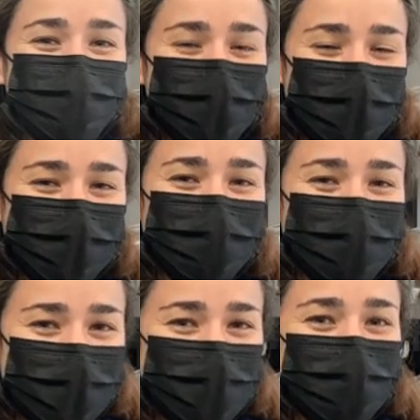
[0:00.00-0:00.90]
Veronica
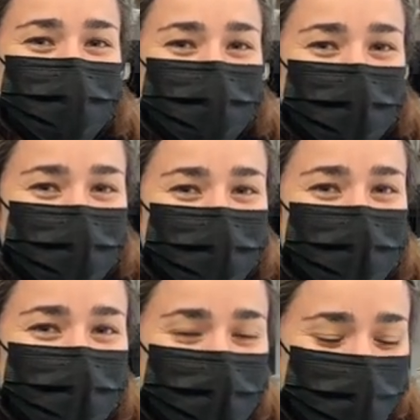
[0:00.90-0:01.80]
Barker Barzel.
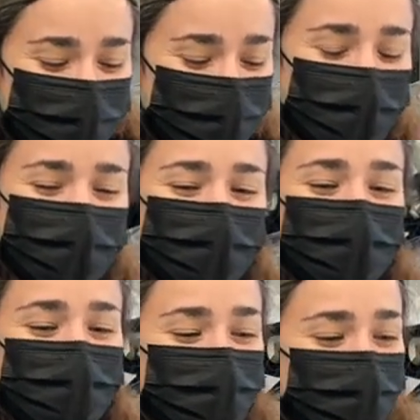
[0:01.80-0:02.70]
I'm
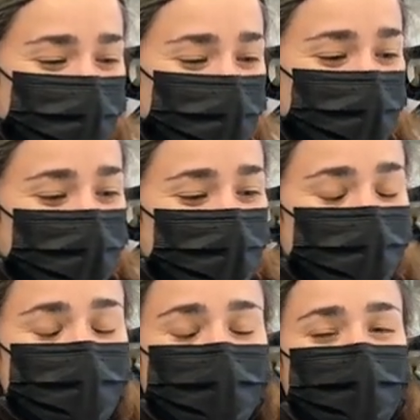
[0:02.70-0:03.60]
currently in
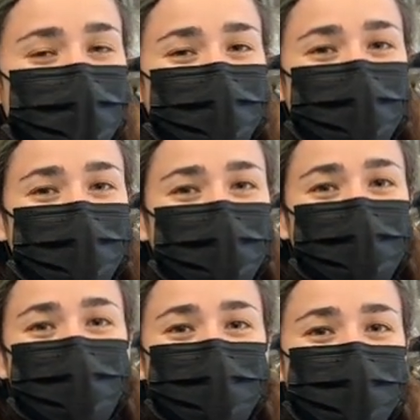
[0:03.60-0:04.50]
Printmakers Inc.,
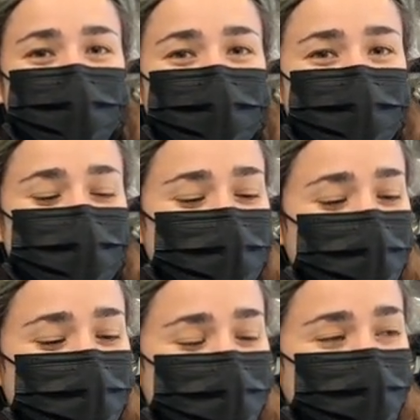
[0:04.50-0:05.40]
which is
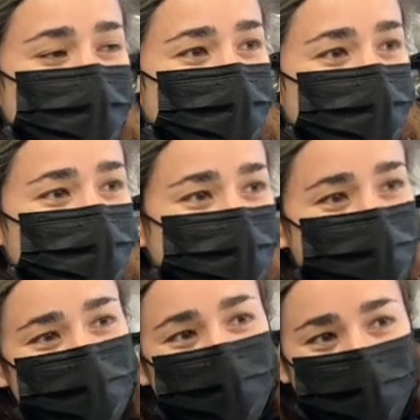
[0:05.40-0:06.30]
in the
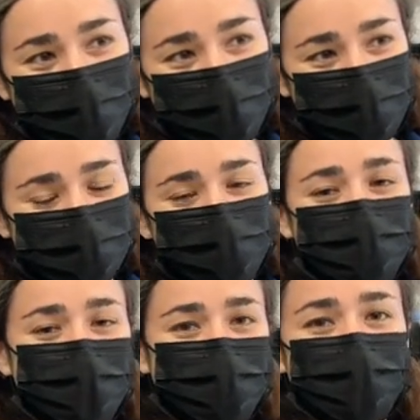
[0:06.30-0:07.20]
third floor,
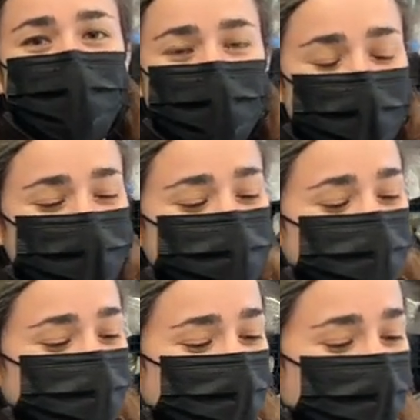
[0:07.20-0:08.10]
320,
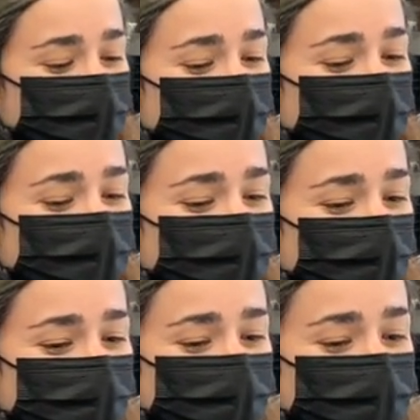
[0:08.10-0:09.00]

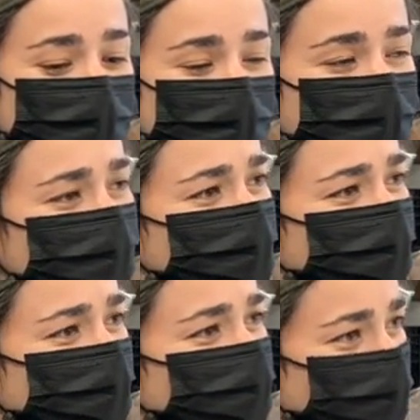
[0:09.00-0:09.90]
um,
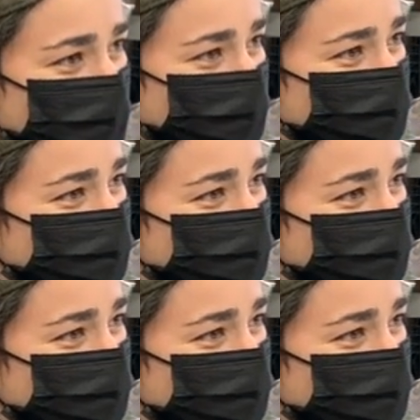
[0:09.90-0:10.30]
325.